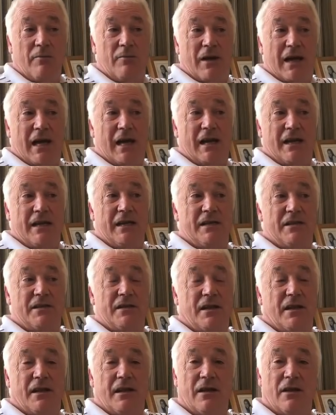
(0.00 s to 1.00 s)
piling
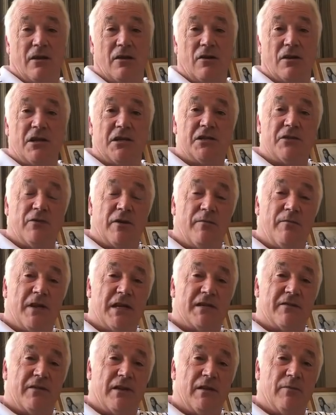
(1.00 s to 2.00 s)
into The Hurt Locker to win
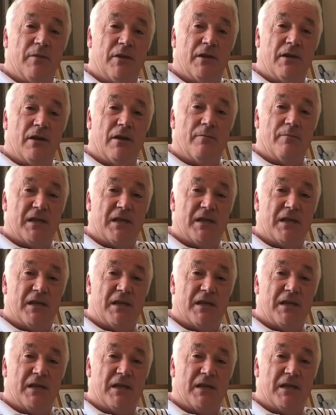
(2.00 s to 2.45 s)
Best Film at the